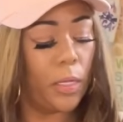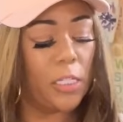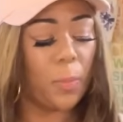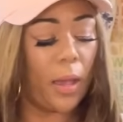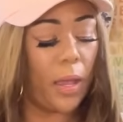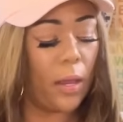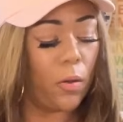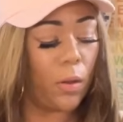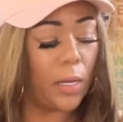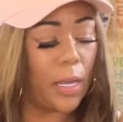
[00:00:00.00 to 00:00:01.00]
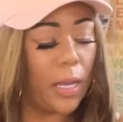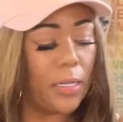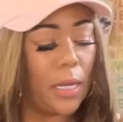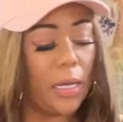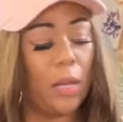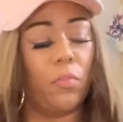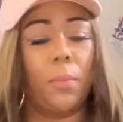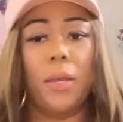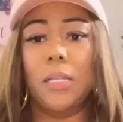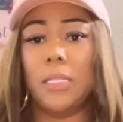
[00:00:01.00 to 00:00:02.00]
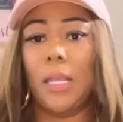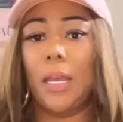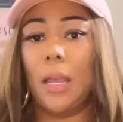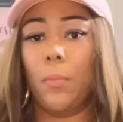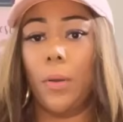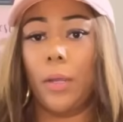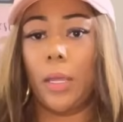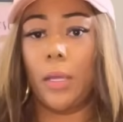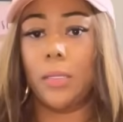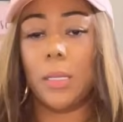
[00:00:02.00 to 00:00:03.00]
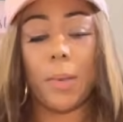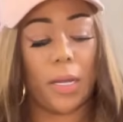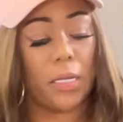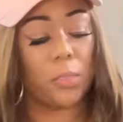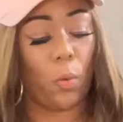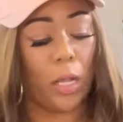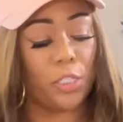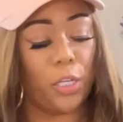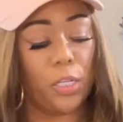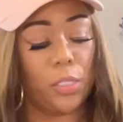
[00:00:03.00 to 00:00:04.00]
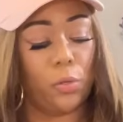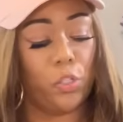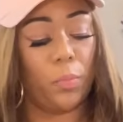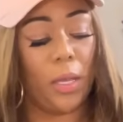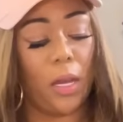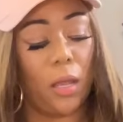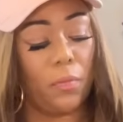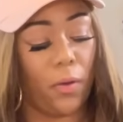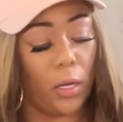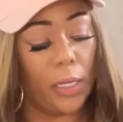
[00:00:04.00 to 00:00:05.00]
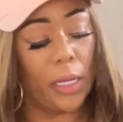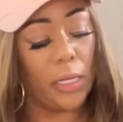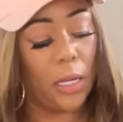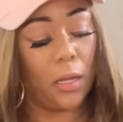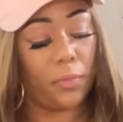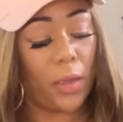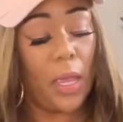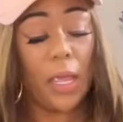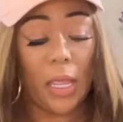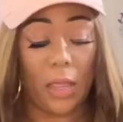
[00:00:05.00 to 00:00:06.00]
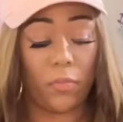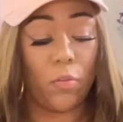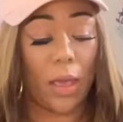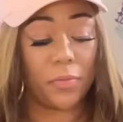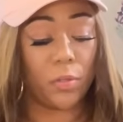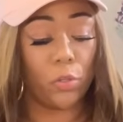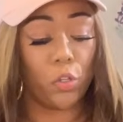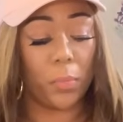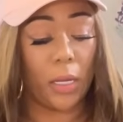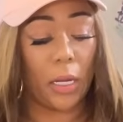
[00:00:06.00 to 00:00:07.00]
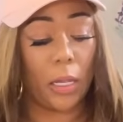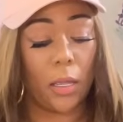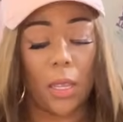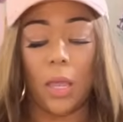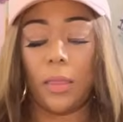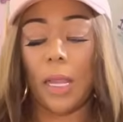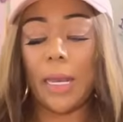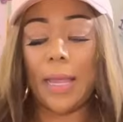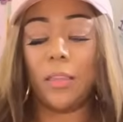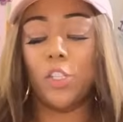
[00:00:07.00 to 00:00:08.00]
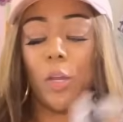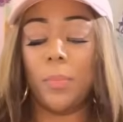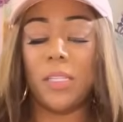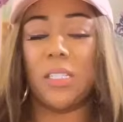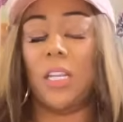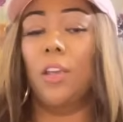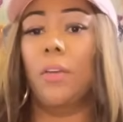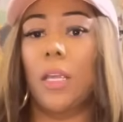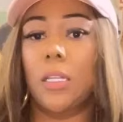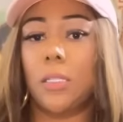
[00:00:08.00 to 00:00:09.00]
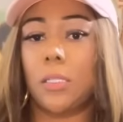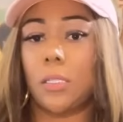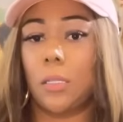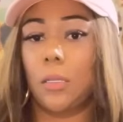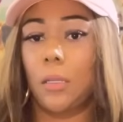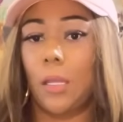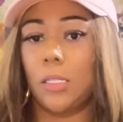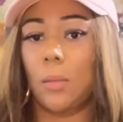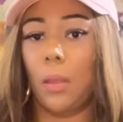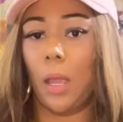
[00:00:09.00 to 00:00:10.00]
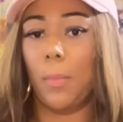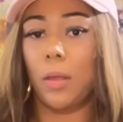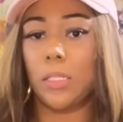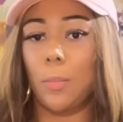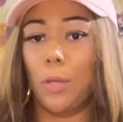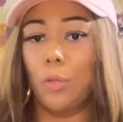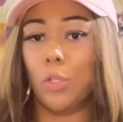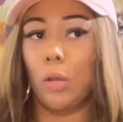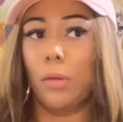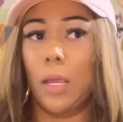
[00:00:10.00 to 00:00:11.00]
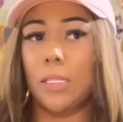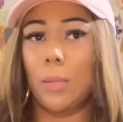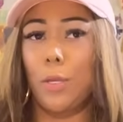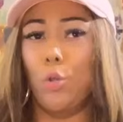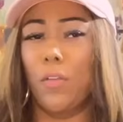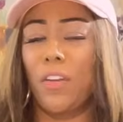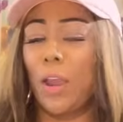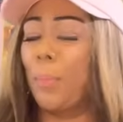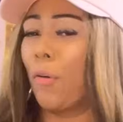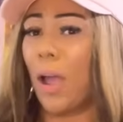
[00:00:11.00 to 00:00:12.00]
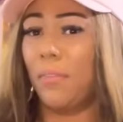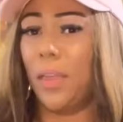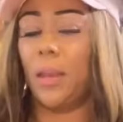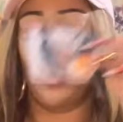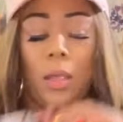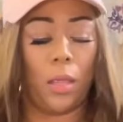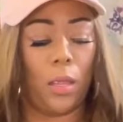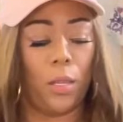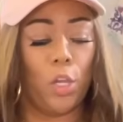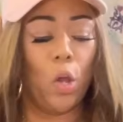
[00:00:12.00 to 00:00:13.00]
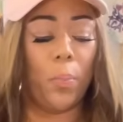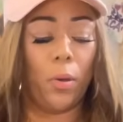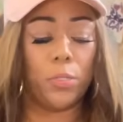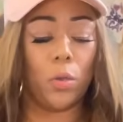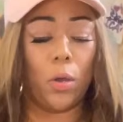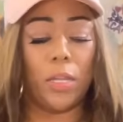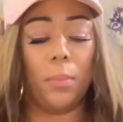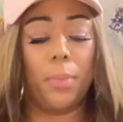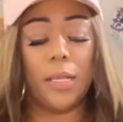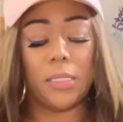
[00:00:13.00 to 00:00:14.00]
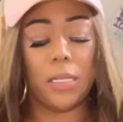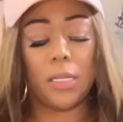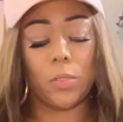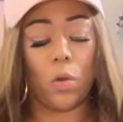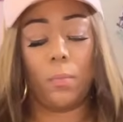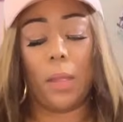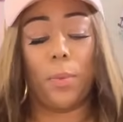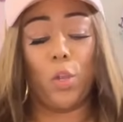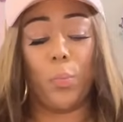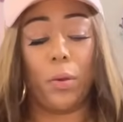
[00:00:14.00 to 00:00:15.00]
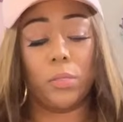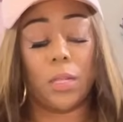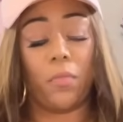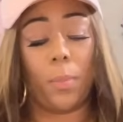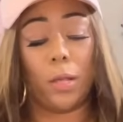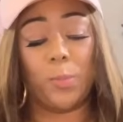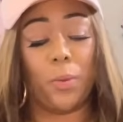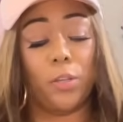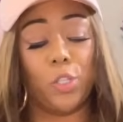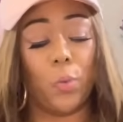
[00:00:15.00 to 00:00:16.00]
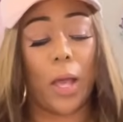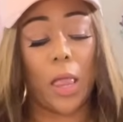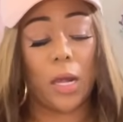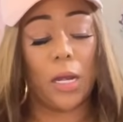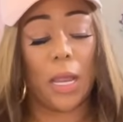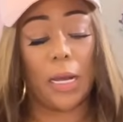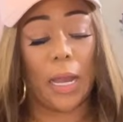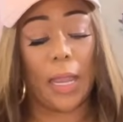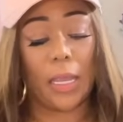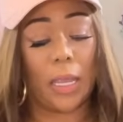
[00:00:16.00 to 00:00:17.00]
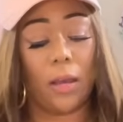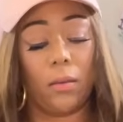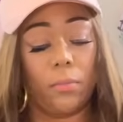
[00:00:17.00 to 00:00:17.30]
Spying, online dating, reminiscing, and networking. Somebody is watching your social media and falling in love if you have social media. They like that you're mysterious. There's something about some of you Taurians. Some of you are very private. You don't post all your business, or maybe you post stuff about spirituality. They like it.